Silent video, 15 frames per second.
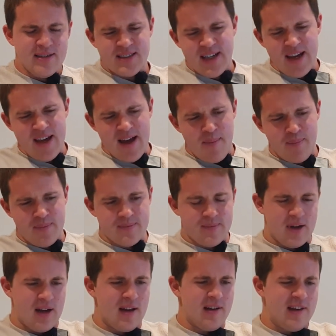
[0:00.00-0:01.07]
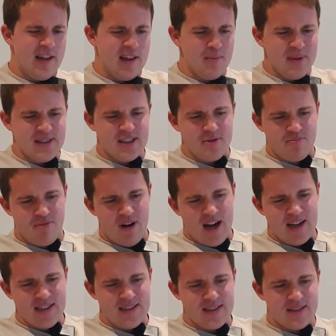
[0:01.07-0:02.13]
say I'm a little bit
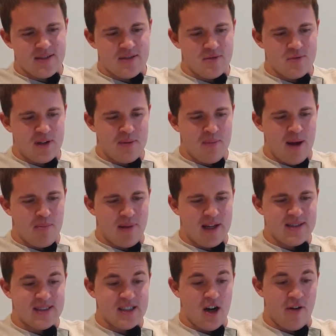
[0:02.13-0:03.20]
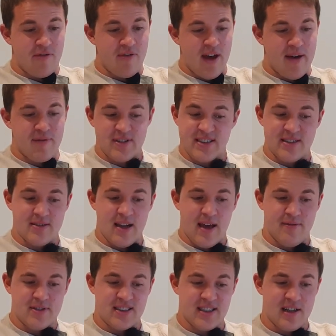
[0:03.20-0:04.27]
surprised with my placing of
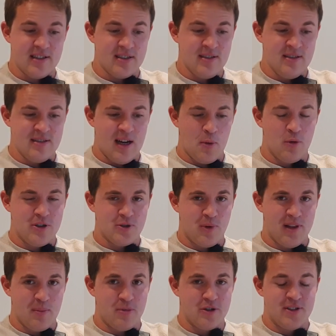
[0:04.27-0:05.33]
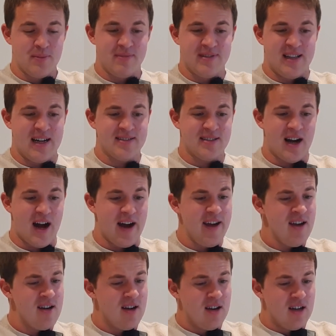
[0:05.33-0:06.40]
Evan Singleton. I wouldn't really put him that
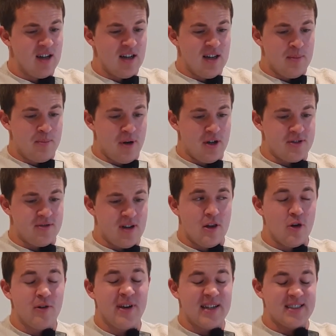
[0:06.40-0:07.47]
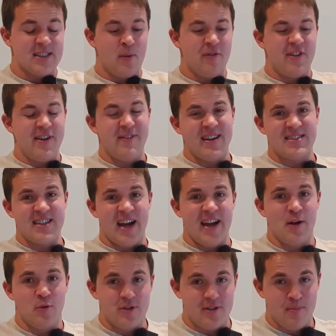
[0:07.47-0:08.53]
high, but looking at some of the events, I
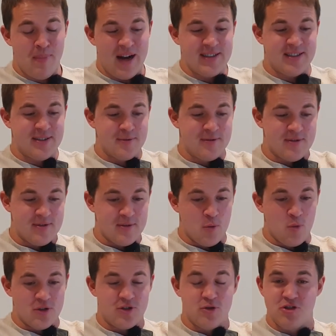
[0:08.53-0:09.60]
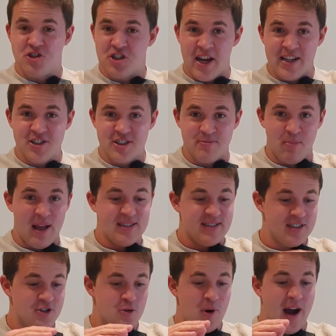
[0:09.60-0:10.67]
might want to change his
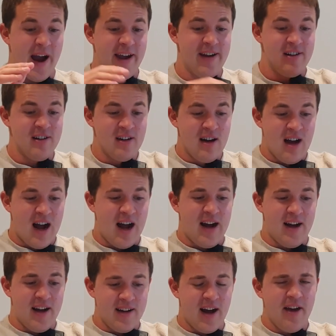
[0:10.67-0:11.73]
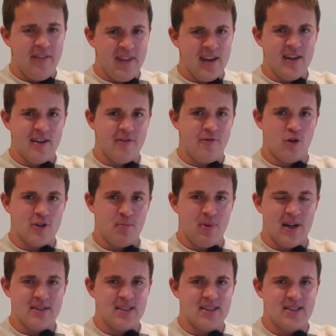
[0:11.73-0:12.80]
placing to a higher. I think fourth
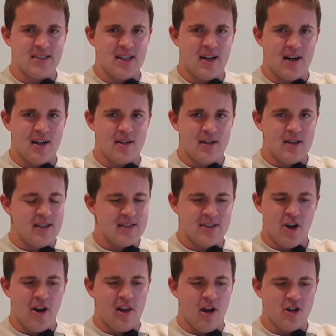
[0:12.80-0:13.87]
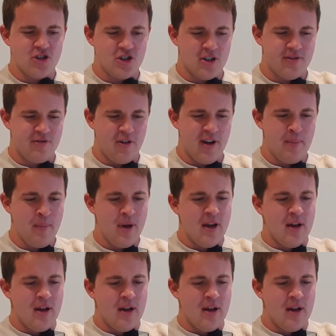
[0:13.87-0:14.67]
place is not a long shot for him.